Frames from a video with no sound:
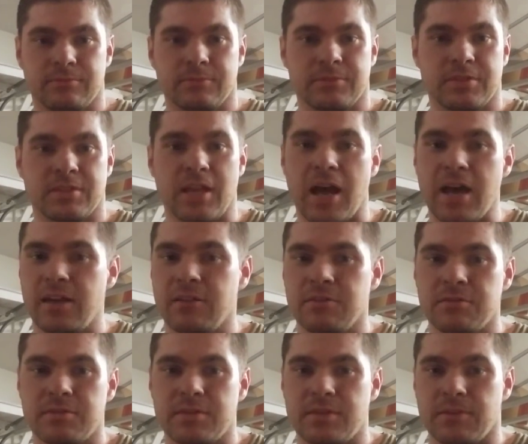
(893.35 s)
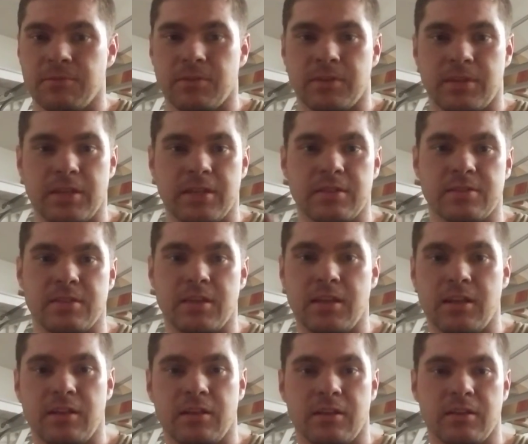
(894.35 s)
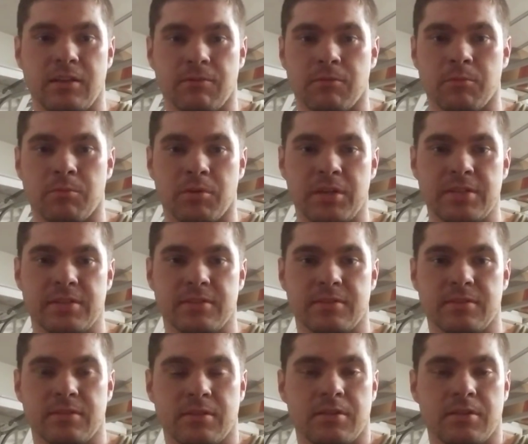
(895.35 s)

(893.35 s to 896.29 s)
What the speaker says: styles, different things to get into different places.